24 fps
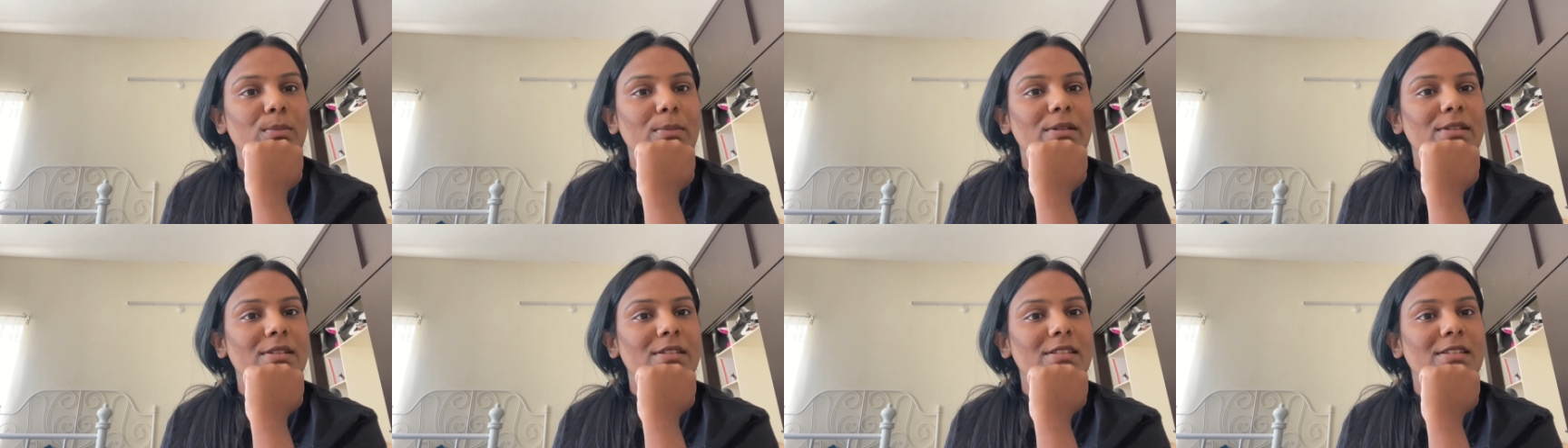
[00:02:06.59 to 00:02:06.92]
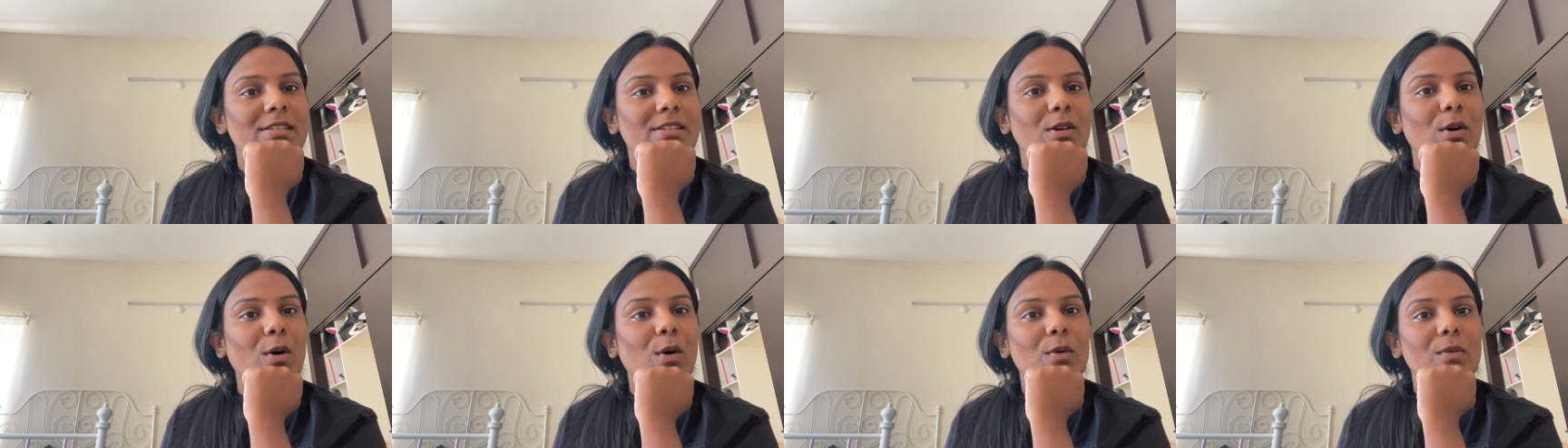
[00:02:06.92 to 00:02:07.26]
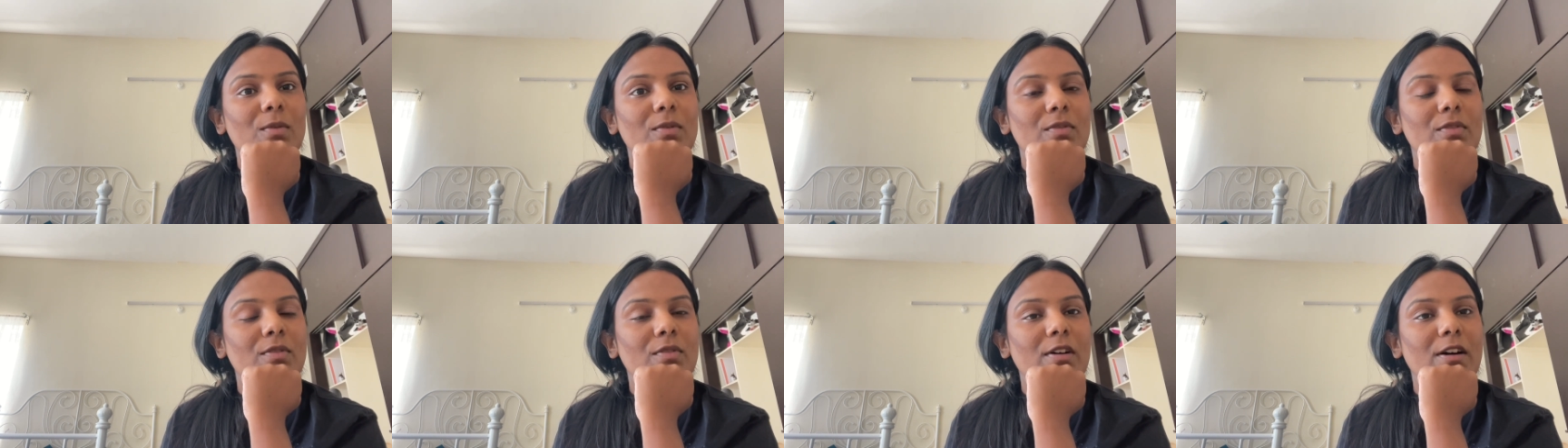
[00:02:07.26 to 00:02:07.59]
bits of
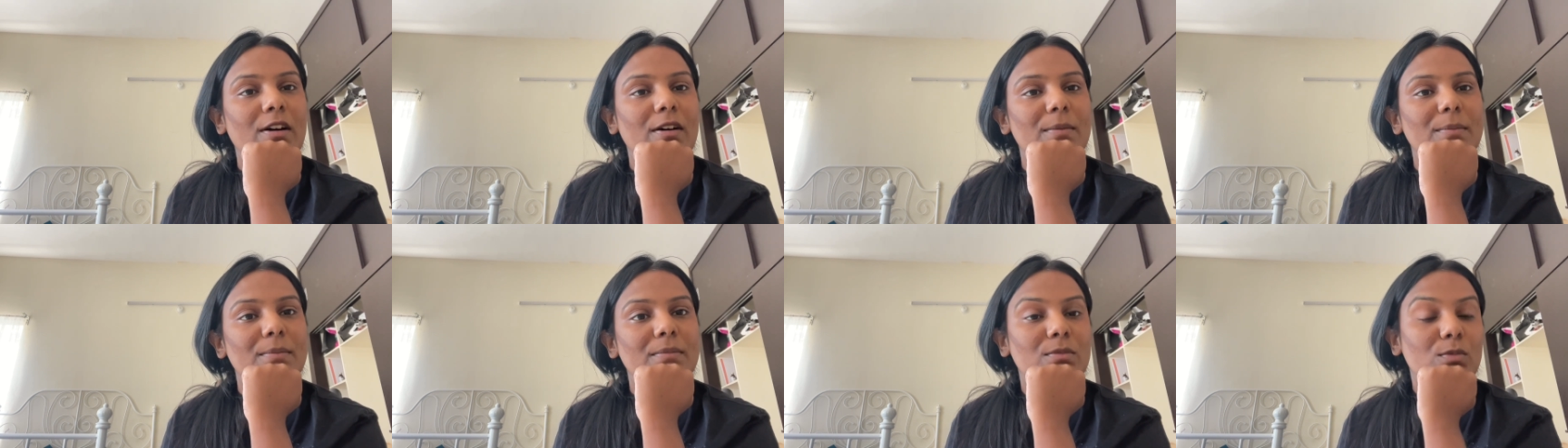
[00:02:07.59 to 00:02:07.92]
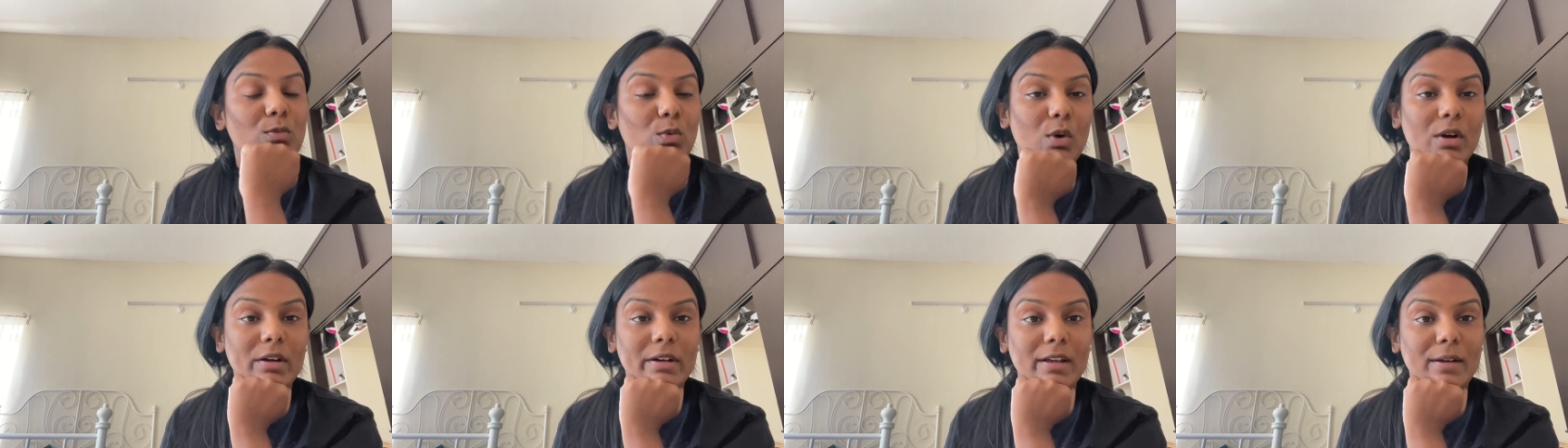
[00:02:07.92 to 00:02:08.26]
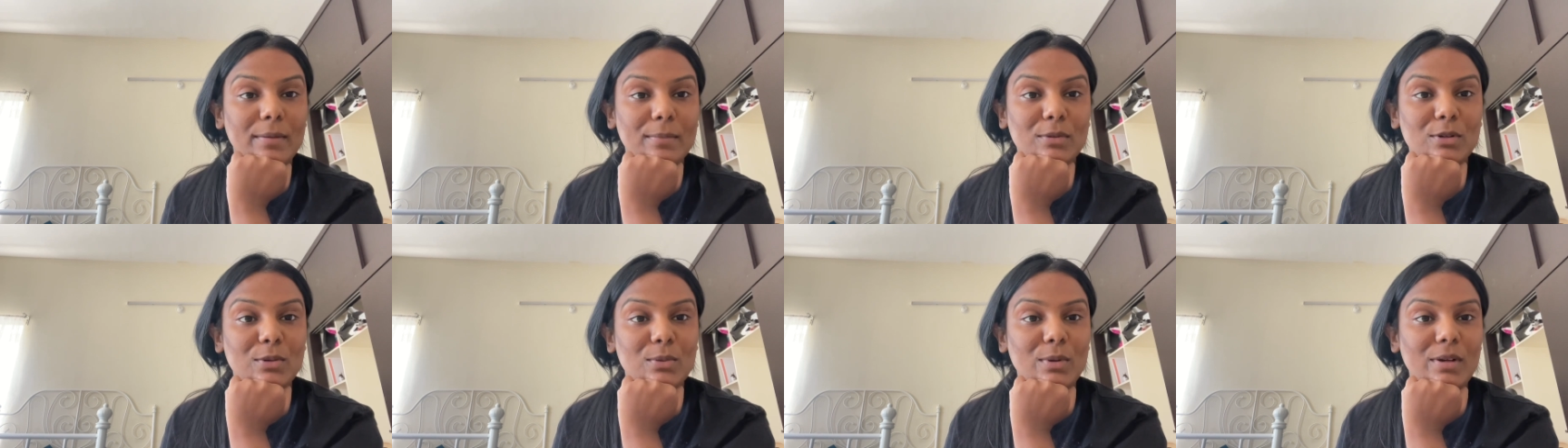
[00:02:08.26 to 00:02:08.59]
what
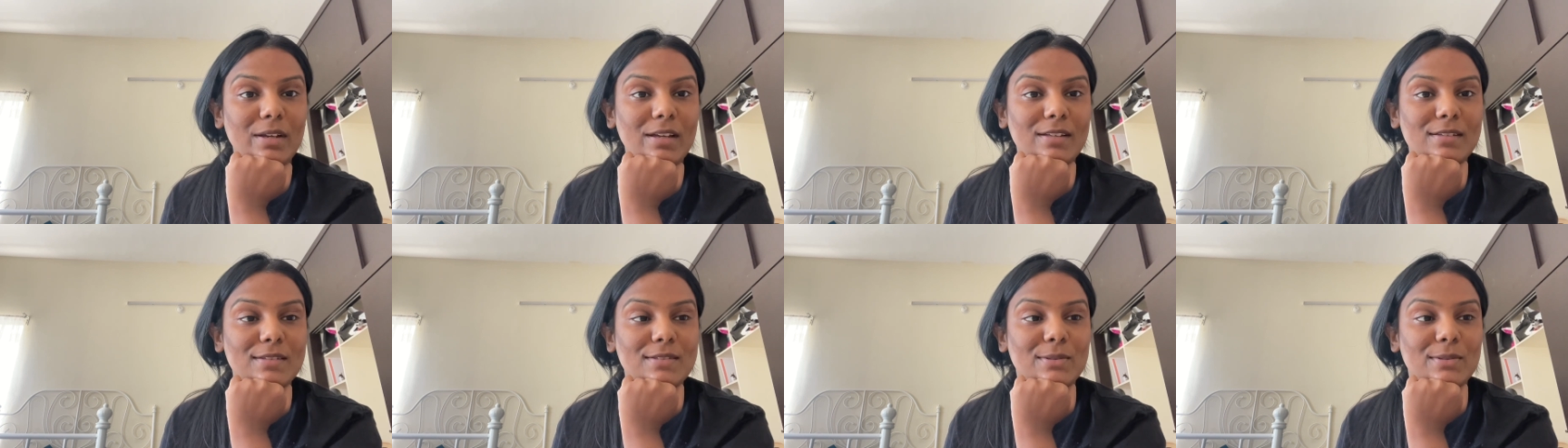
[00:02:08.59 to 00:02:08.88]
I'm doing.